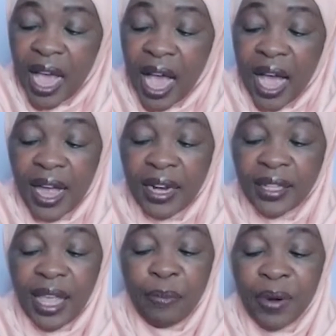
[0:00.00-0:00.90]

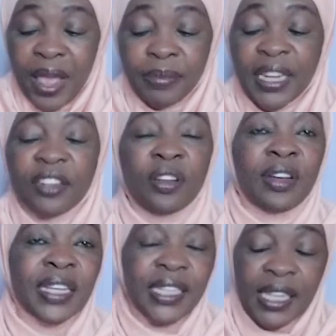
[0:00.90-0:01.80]
and they blame
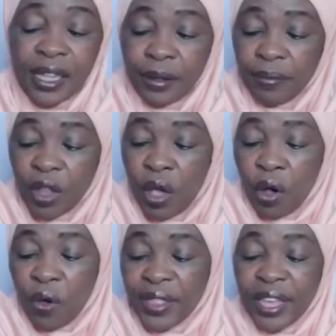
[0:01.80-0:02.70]
technology
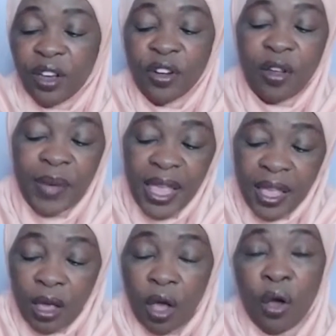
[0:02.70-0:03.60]
or the
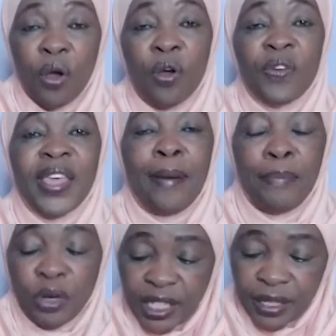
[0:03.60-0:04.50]
economy or their
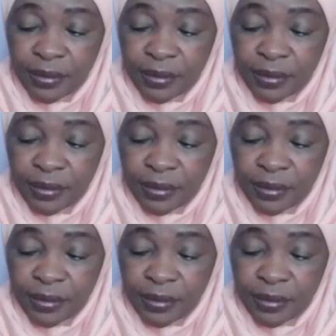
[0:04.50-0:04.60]
boss.